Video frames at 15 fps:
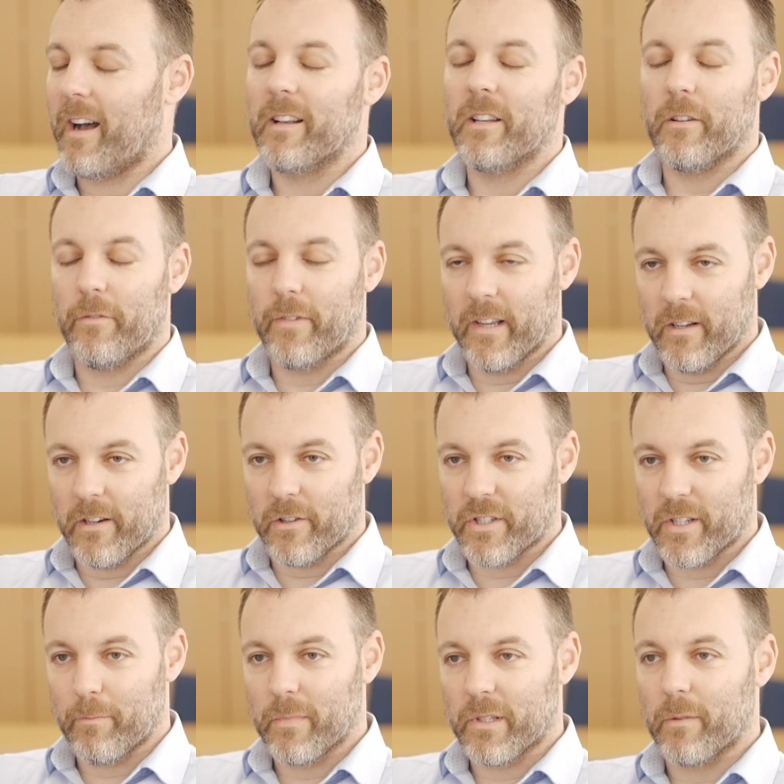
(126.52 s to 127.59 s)
hand and finger
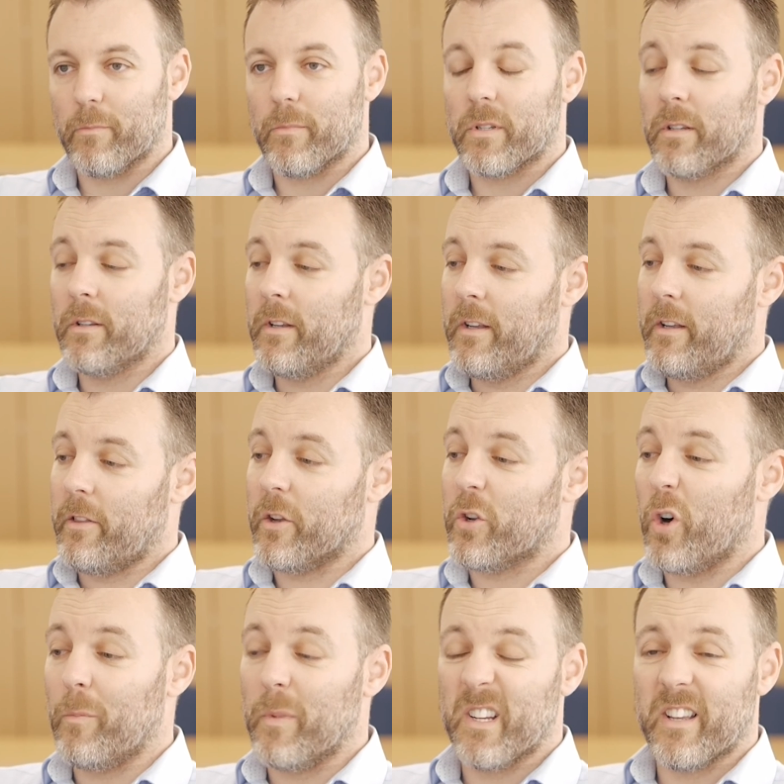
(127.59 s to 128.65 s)
symptoms, the
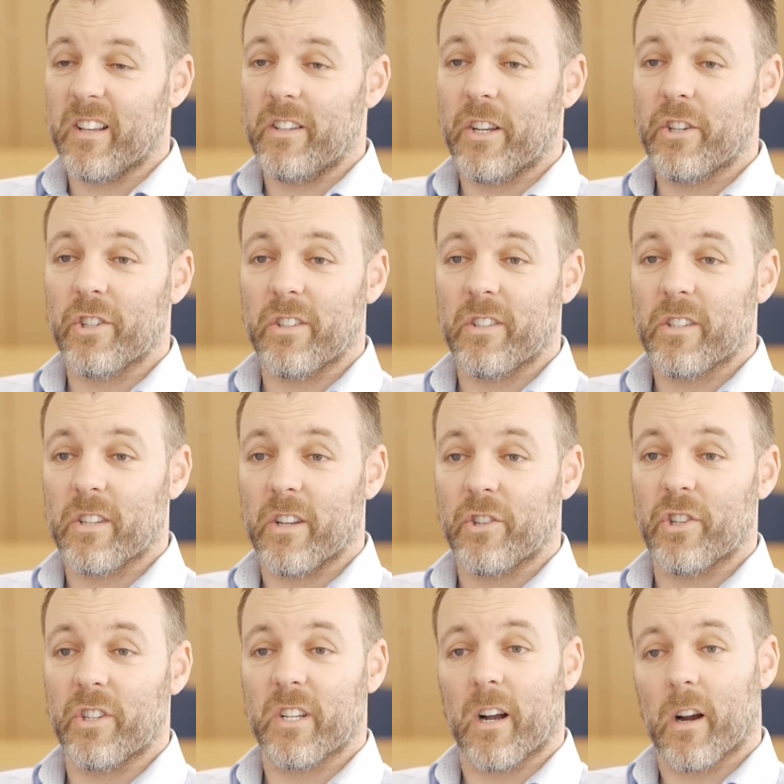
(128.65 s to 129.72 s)
common conditions
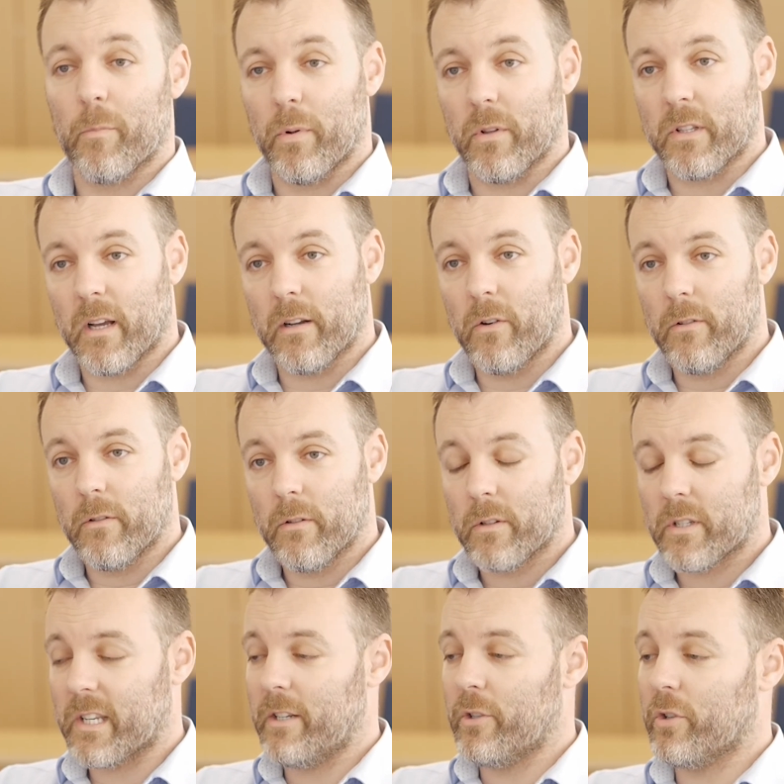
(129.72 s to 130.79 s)
such as carpal tunnel
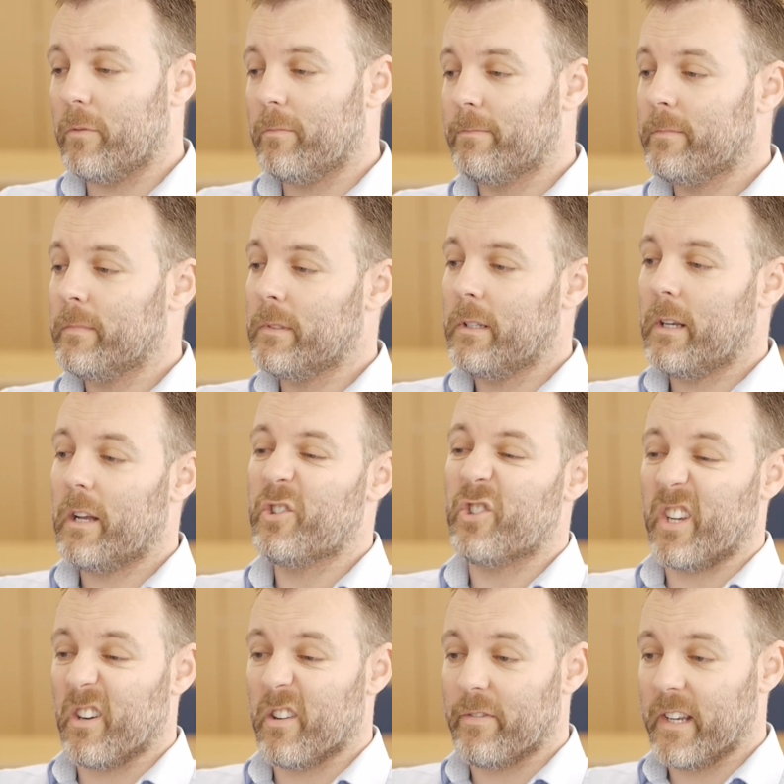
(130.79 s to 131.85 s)
syndrome and
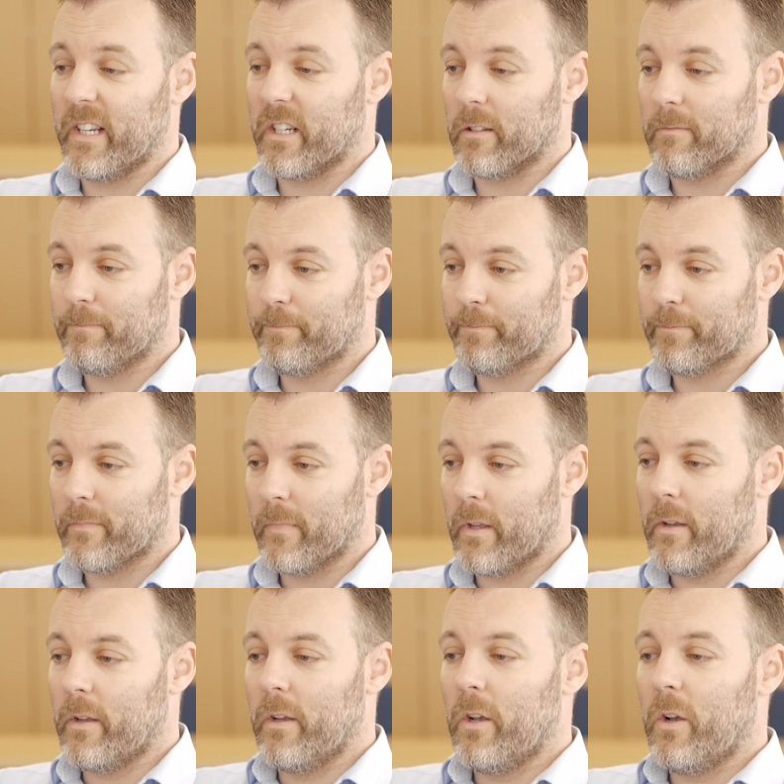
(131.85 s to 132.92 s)
trigger finger.
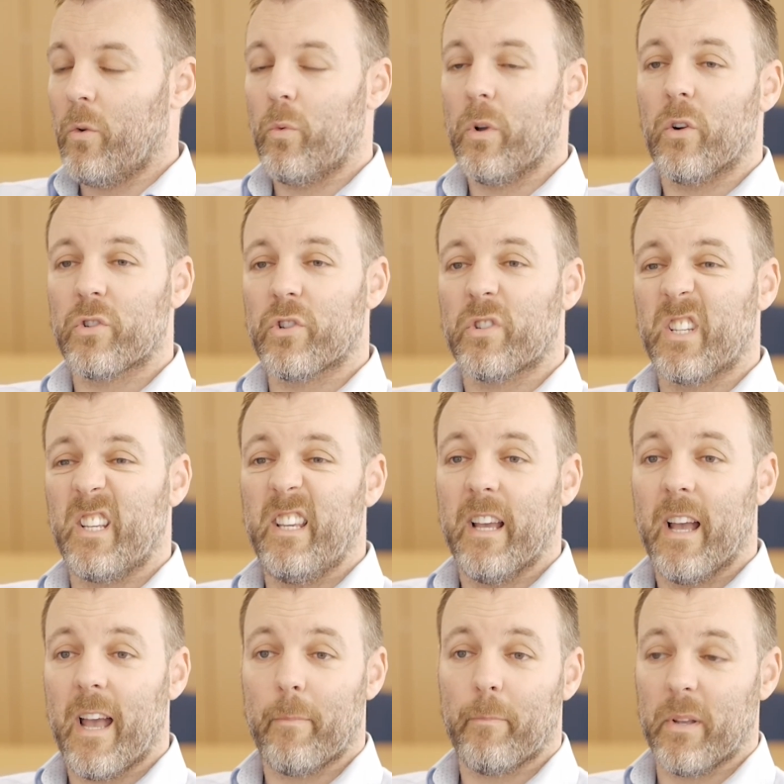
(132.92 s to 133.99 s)
We also
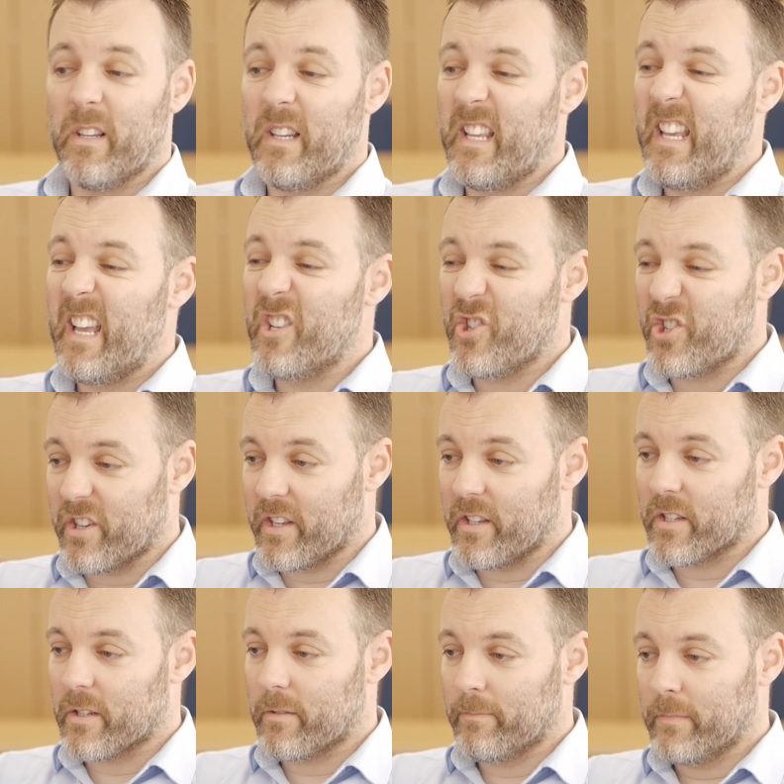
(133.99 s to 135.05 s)
see hip and knee
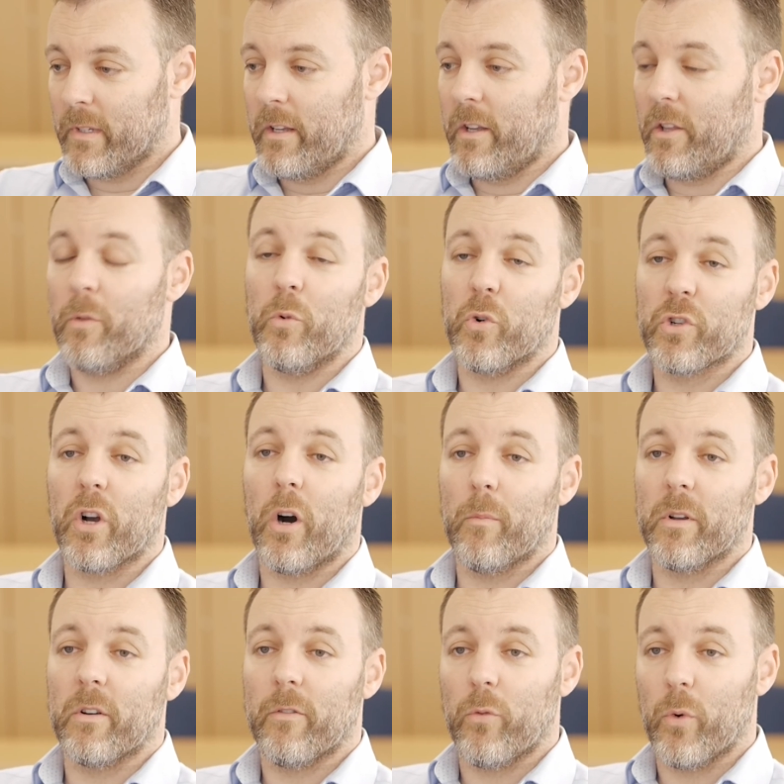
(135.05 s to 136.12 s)
injuries, the most
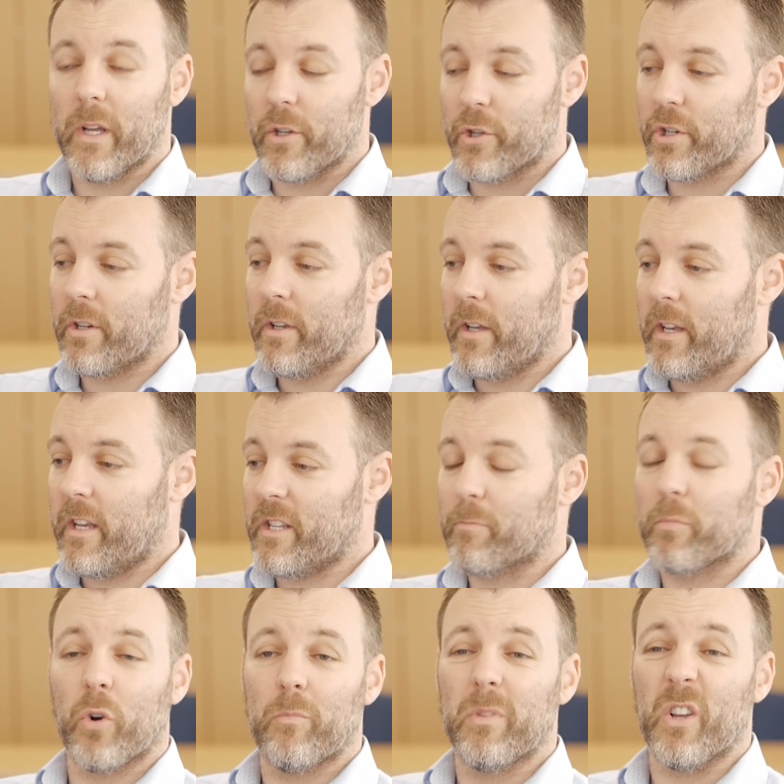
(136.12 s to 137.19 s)
common of which is
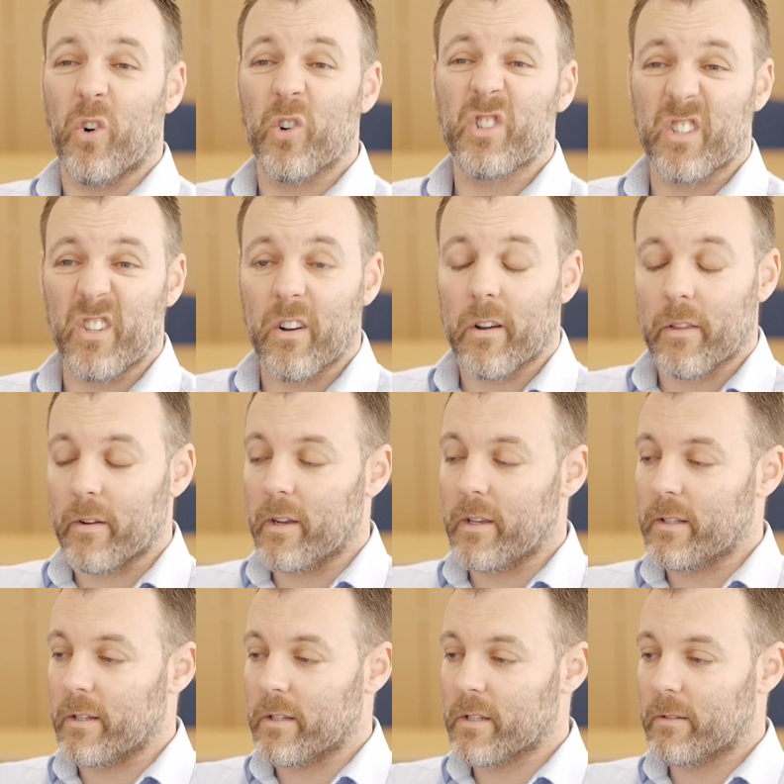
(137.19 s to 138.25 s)
probably
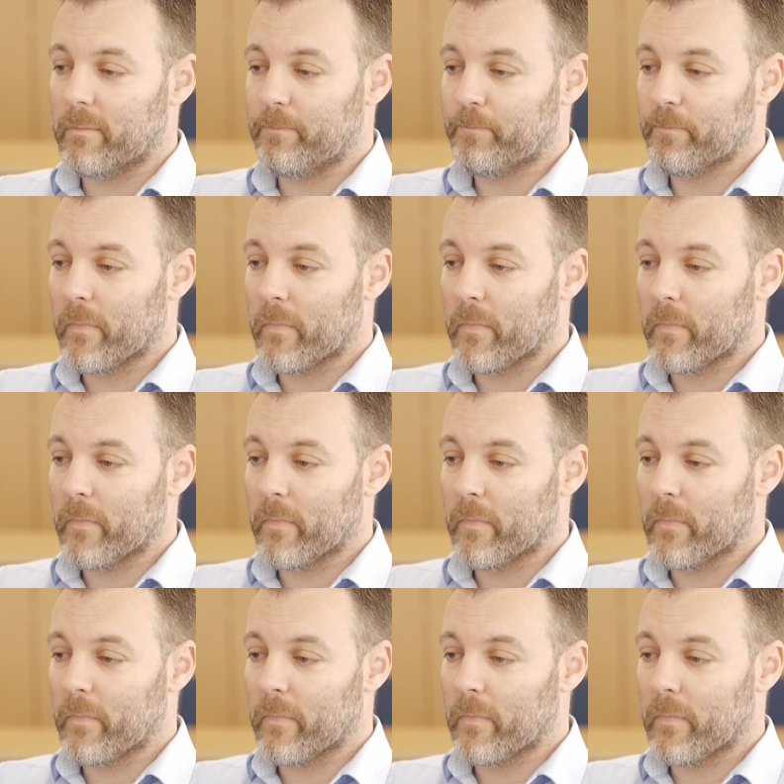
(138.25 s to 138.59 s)
osteoarthritis.